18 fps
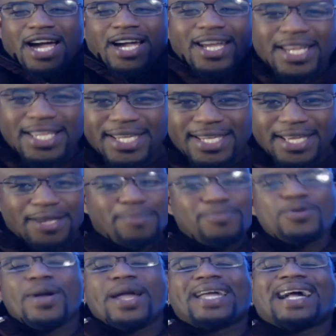not going to sit
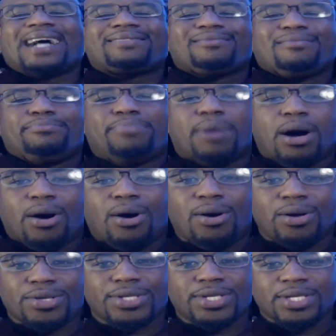him. You ain't got the
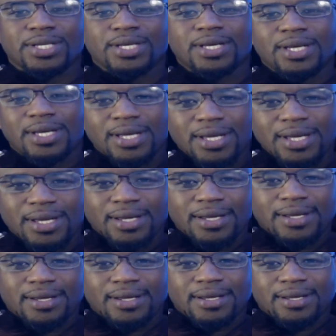balls.
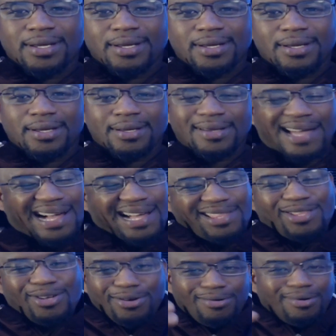
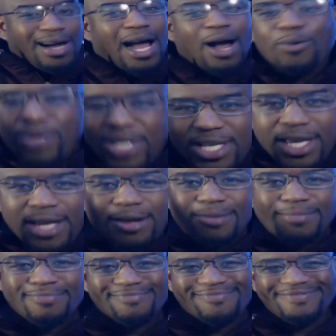I do. I would
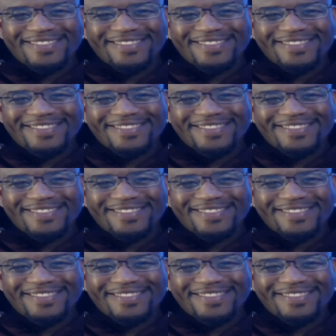sit him.